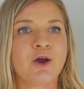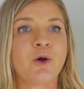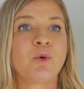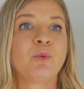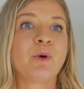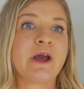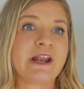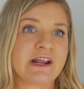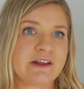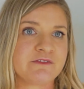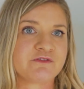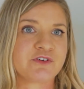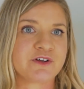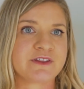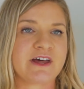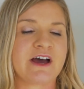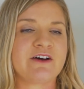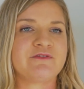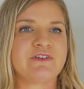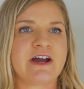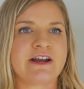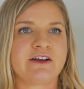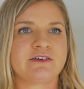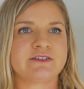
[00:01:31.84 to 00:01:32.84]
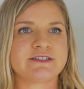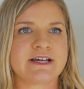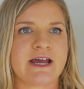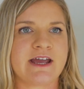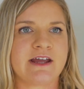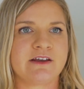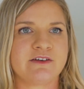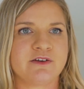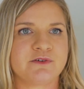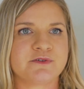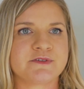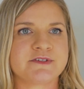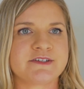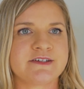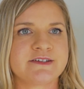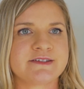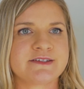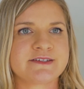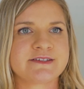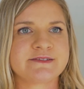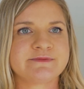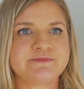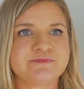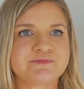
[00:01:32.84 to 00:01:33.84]
waiting for that final
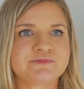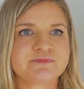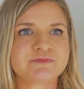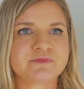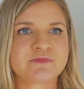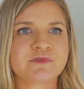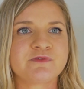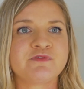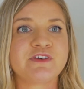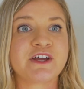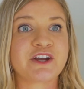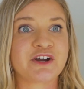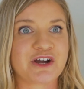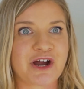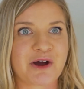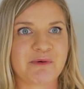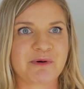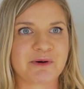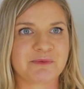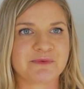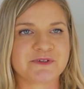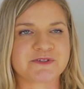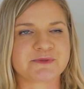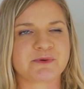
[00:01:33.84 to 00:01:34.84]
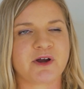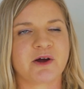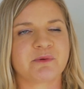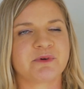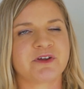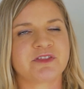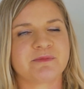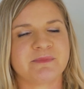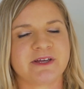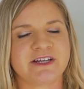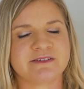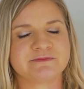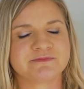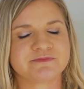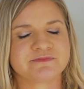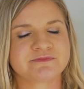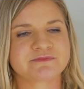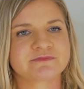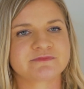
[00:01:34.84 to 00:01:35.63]
diagnosis, figure out what was wrong with me.